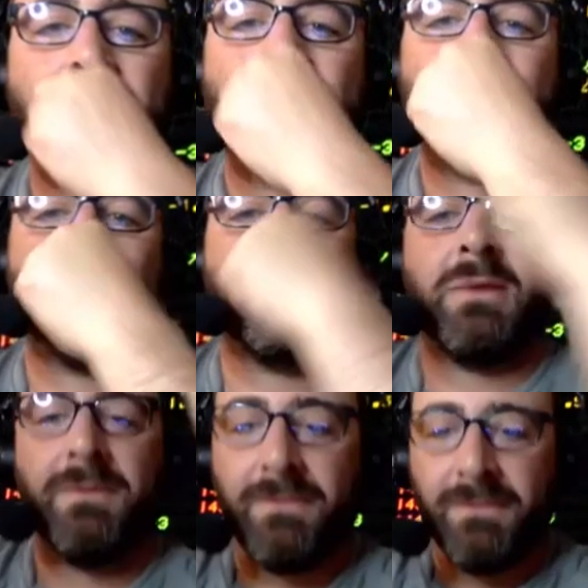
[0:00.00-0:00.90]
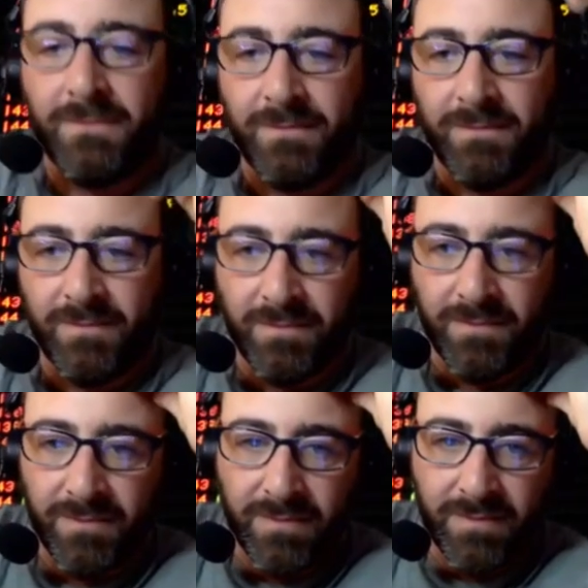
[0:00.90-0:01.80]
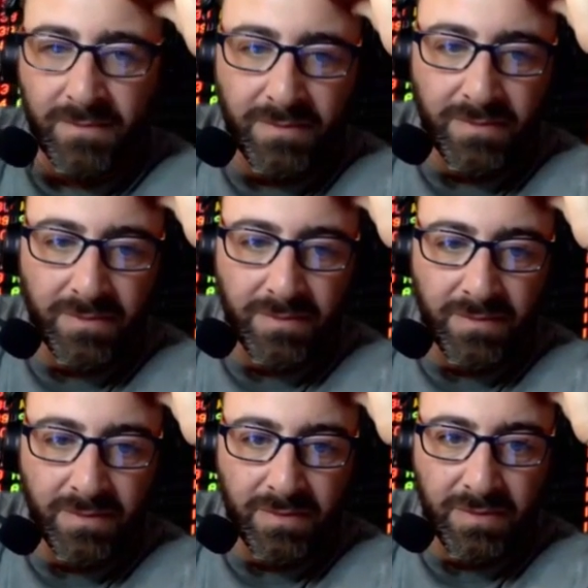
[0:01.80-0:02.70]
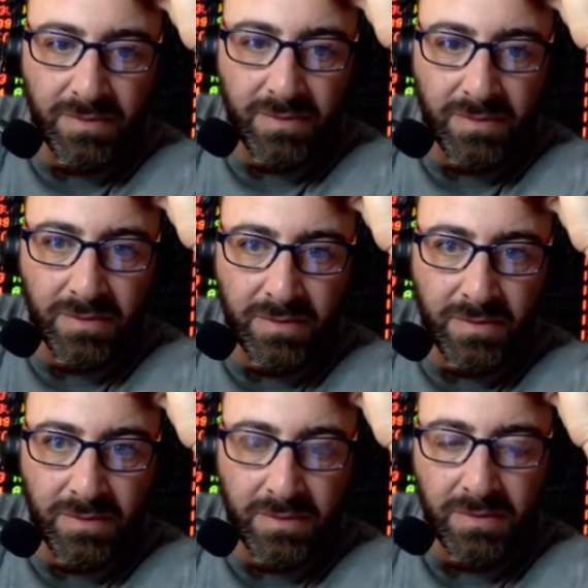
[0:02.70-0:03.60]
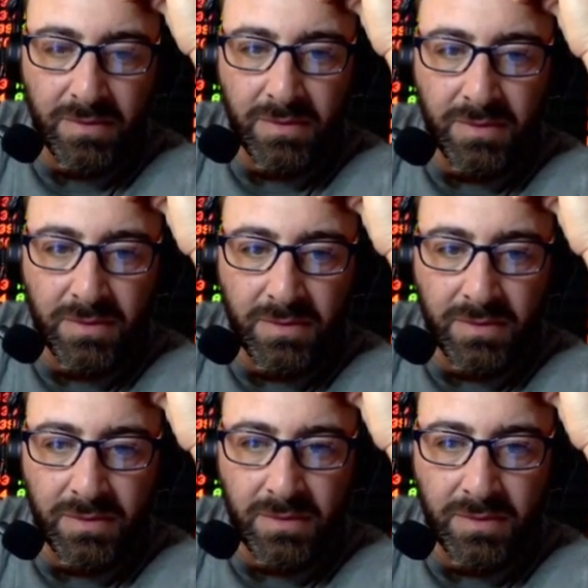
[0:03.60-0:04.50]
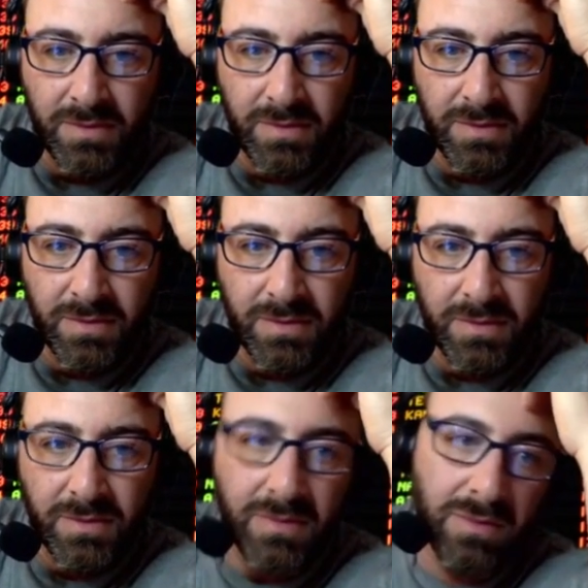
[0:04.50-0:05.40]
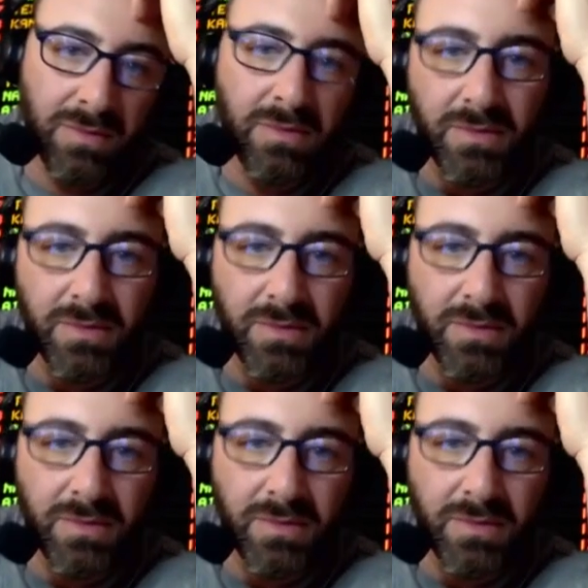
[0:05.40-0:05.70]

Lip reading: (not speaking)